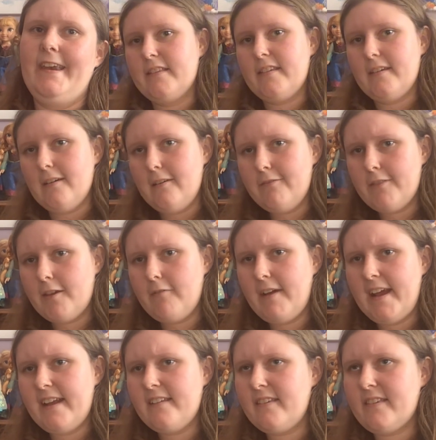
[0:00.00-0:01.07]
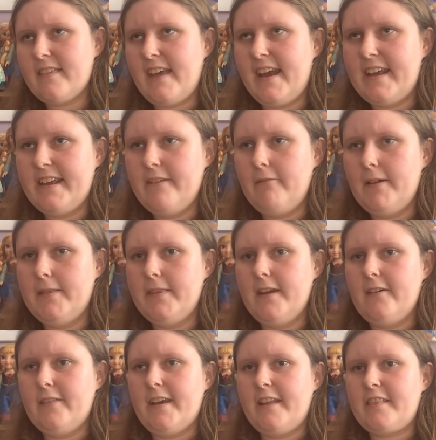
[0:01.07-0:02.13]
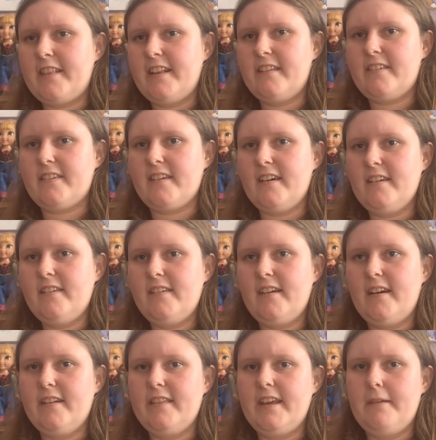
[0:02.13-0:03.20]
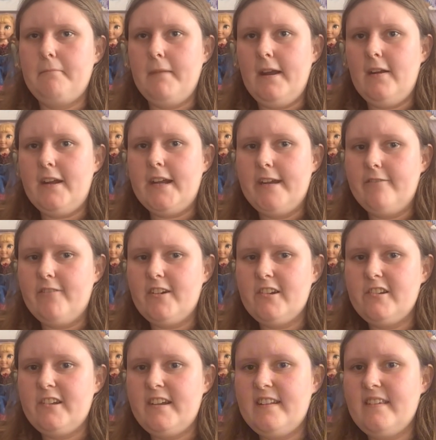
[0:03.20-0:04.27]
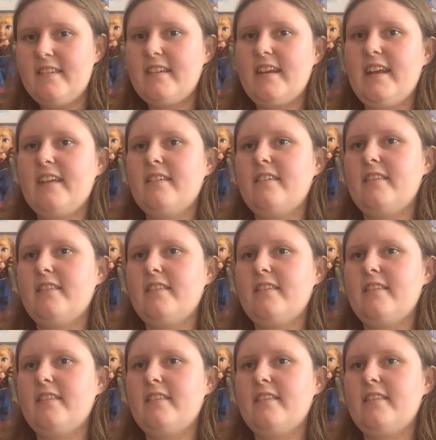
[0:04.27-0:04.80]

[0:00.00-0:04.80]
Two of the ways that you will know that these dolls are the American versions is